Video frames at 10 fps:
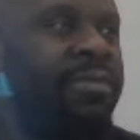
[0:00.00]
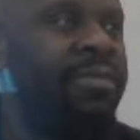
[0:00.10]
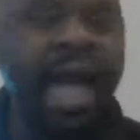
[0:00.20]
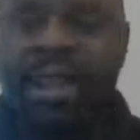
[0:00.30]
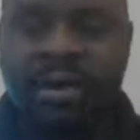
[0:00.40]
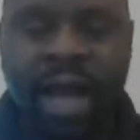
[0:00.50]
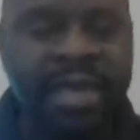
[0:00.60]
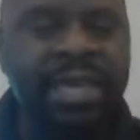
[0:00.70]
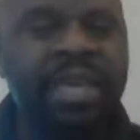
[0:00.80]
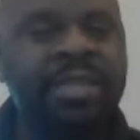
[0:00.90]
Now, I know,
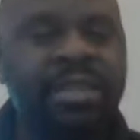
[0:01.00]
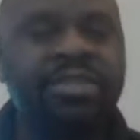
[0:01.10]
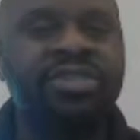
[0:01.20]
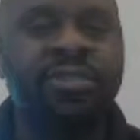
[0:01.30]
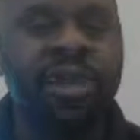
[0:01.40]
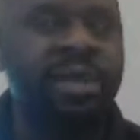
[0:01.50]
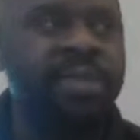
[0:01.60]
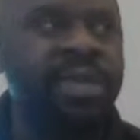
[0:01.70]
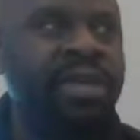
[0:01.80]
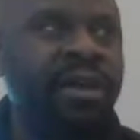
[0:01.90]
I get it. This is a
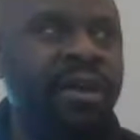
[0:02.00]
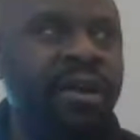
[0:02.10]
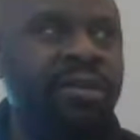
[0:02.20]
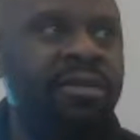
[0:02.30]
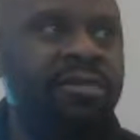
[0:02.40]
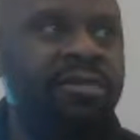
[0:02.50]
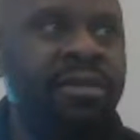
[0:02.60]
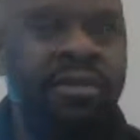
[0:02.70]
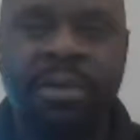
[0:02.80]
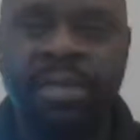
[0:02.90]
Wikipedia article,
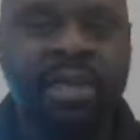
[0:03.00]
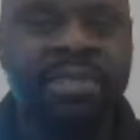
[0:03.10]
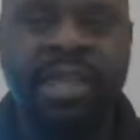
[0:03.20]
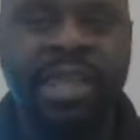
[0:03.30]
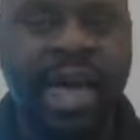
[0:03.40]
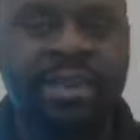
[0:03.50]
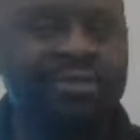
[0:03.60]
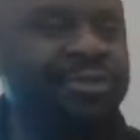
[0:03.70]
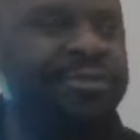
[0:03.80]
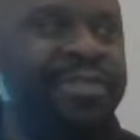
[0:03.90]
but there's a lot of
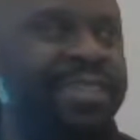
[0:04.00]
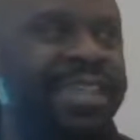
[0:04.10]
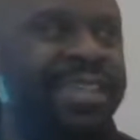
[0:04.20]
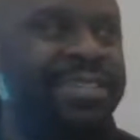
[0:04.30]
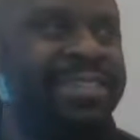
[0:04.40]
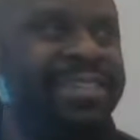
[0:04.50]
truth to this.